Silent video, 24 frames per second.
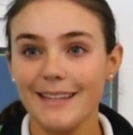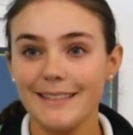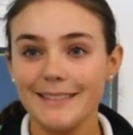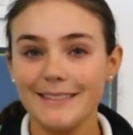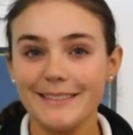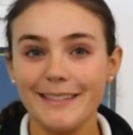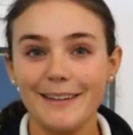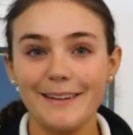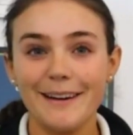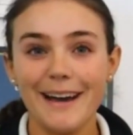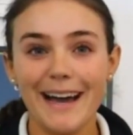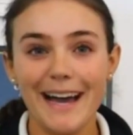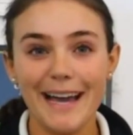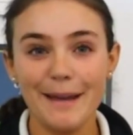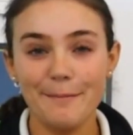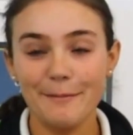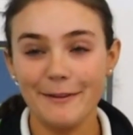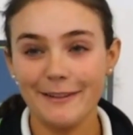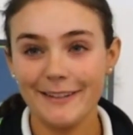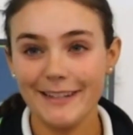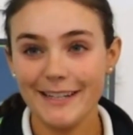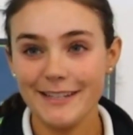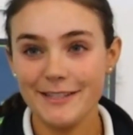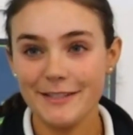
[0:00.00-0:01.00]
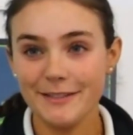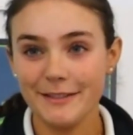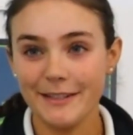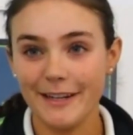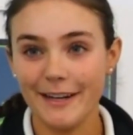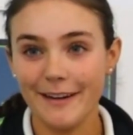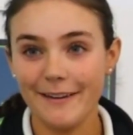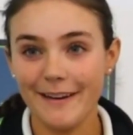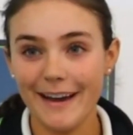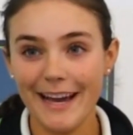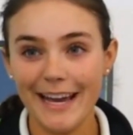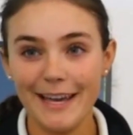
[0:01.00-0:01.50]
So I'm
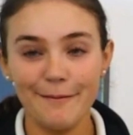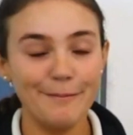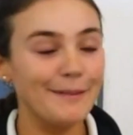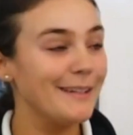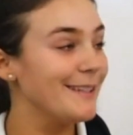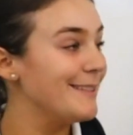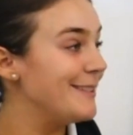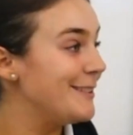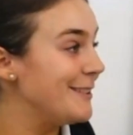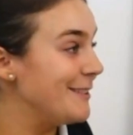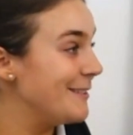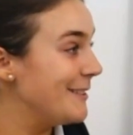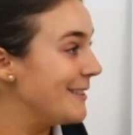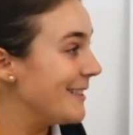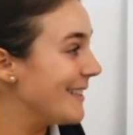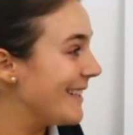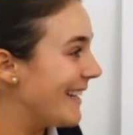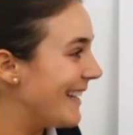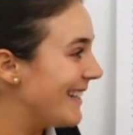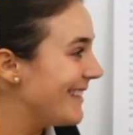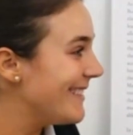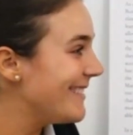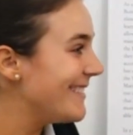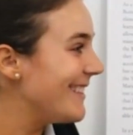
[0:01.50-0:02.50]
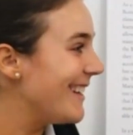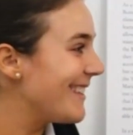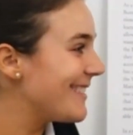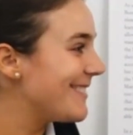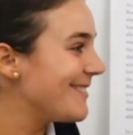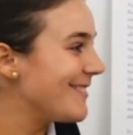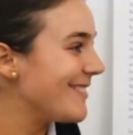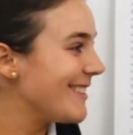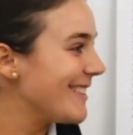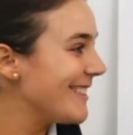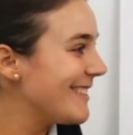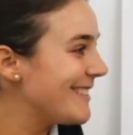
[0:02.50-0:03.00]
Mairead. I'm a junior in
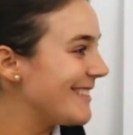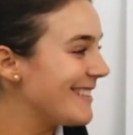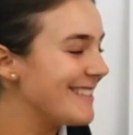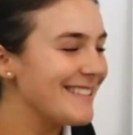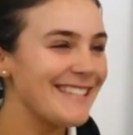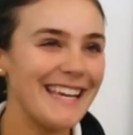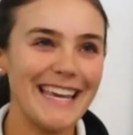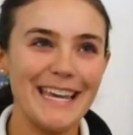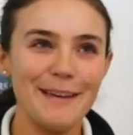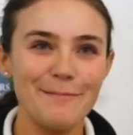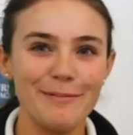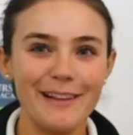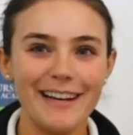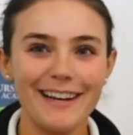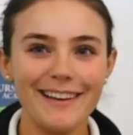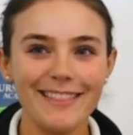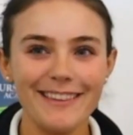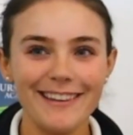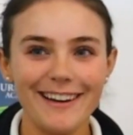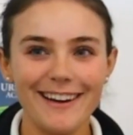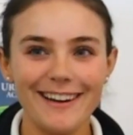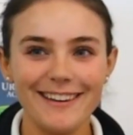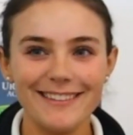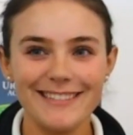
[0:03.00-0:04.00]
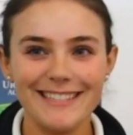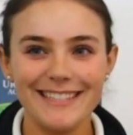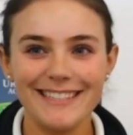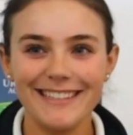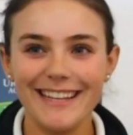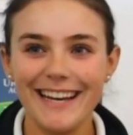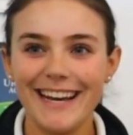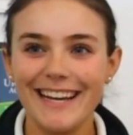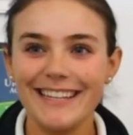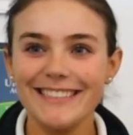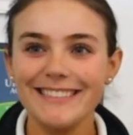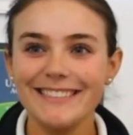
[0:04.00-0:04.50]
Dr. Morrison's A-Block theology
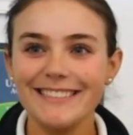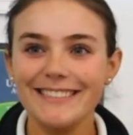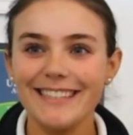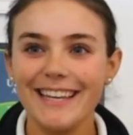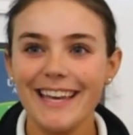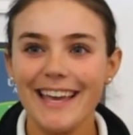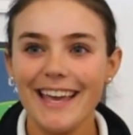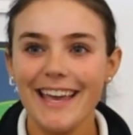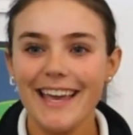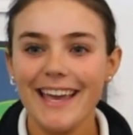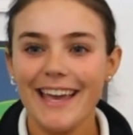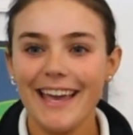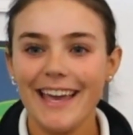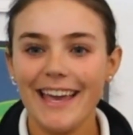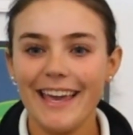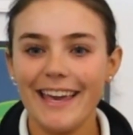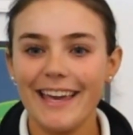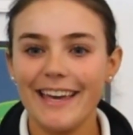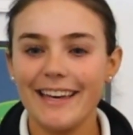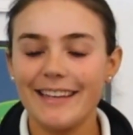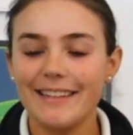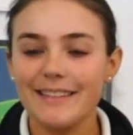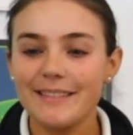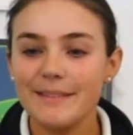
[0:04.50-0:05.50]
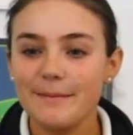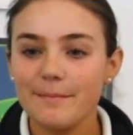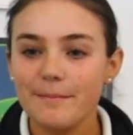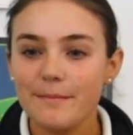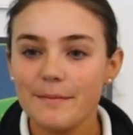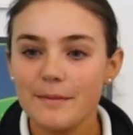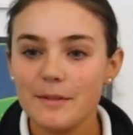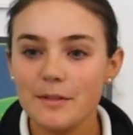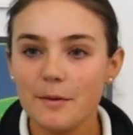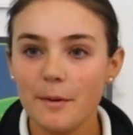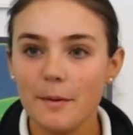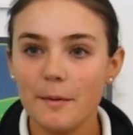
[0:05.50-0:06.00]
class. And
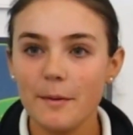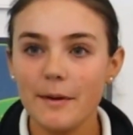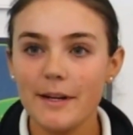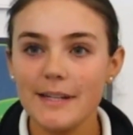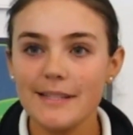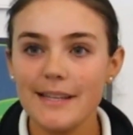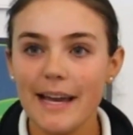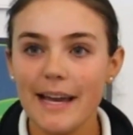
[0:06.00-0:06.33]
so when we were